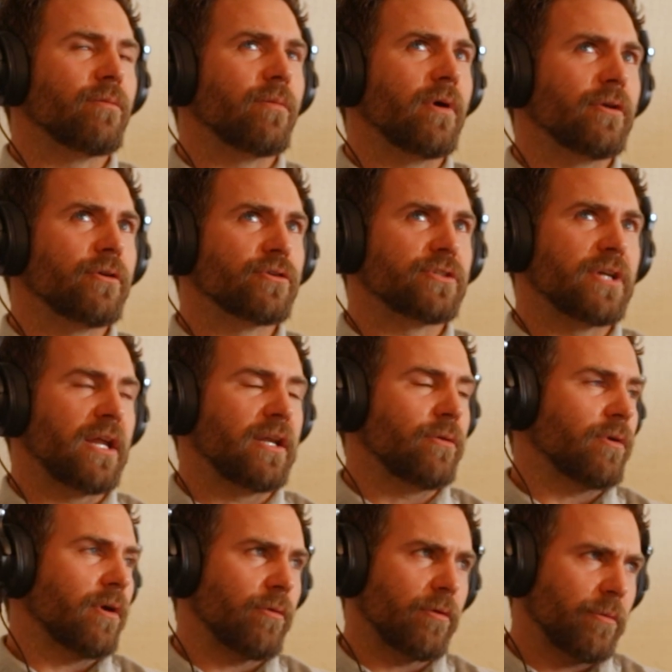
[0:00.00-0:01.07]
understanding
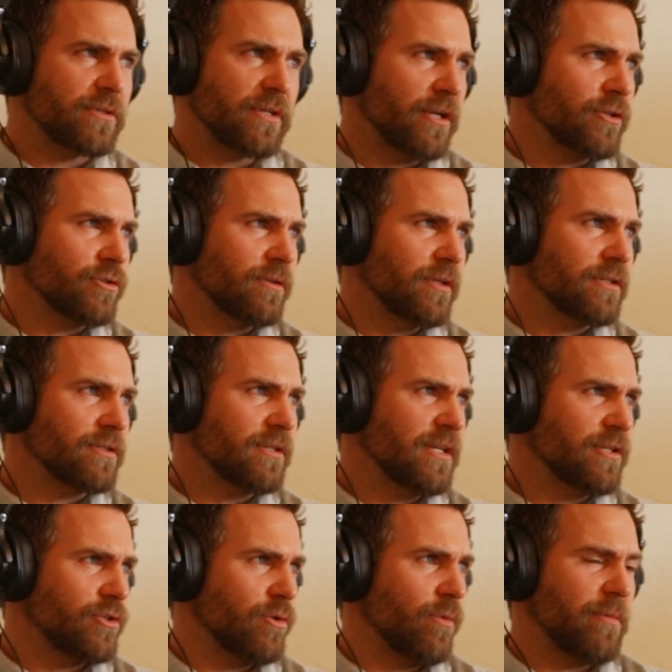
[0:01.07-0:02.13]
what our real potential is.
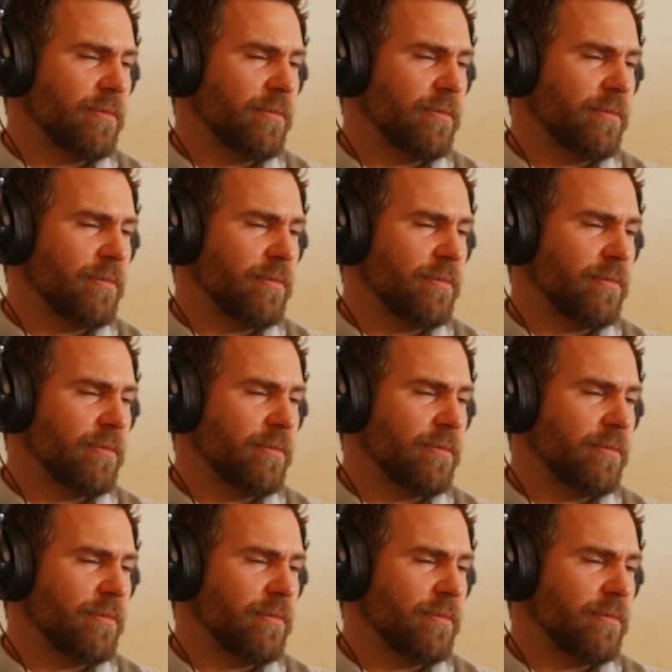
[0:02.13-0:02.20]
And so we